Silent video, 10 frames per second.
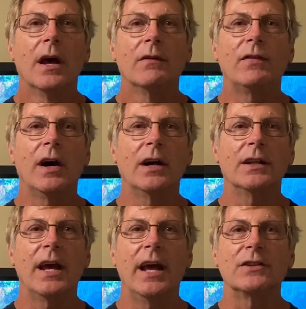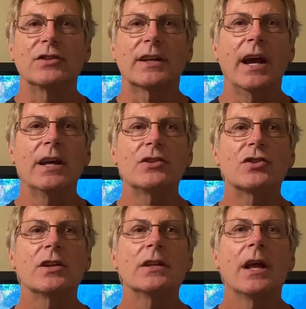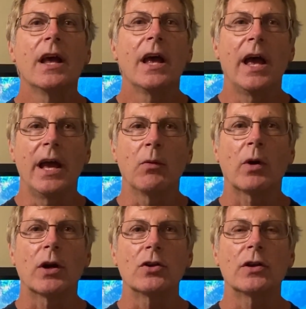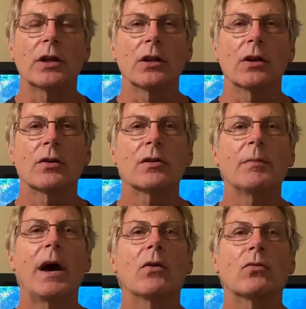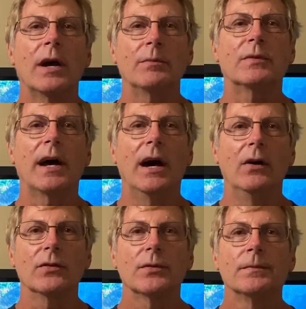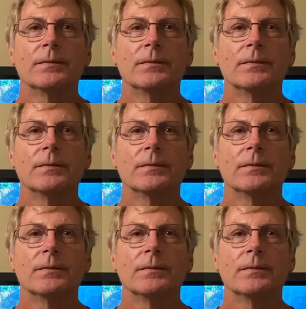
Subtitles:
fun education, and where you can learn about reptiles.